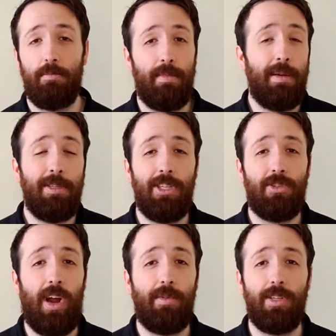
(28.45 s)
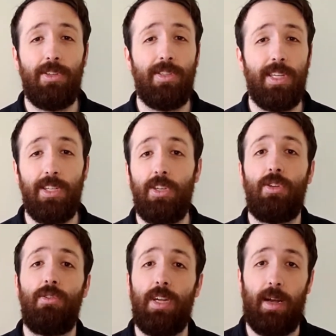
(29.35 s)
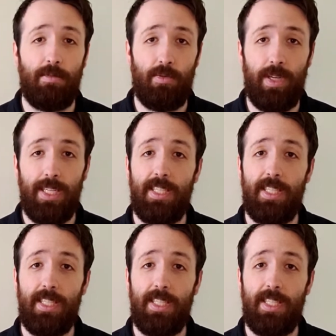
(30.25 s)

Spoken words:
maybe just try reducing it to 2 times a week.